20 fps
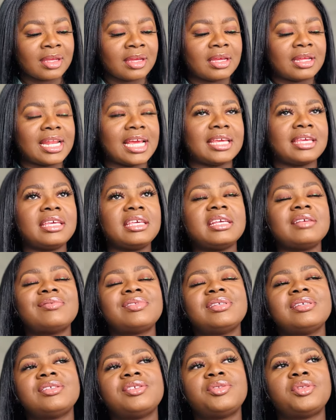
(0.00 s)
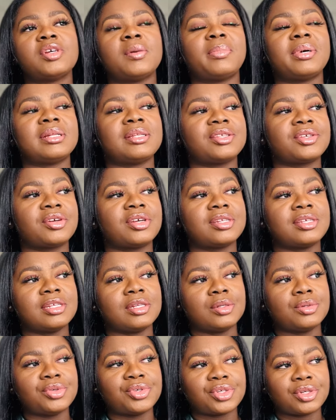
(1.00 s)
Like, it gives this top and skirt
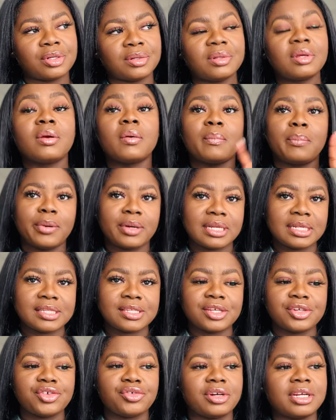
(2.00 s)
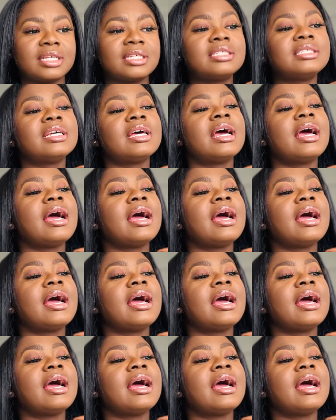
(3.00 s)
illusion, but it's a dress.